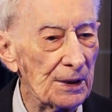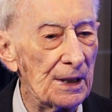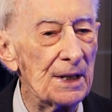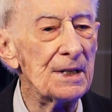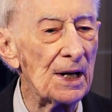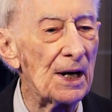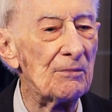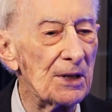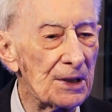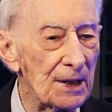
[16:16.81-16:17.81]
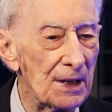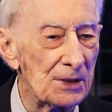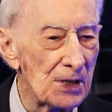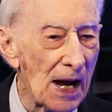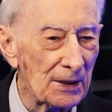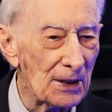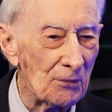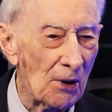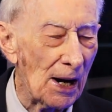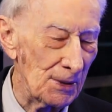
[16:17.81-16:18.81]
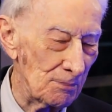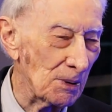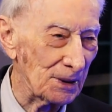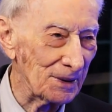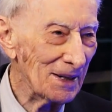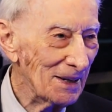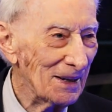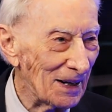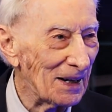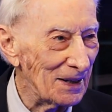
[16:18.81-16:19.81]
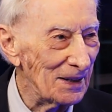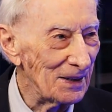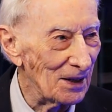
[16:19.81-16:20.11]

He didn't get everything exactly right, but he...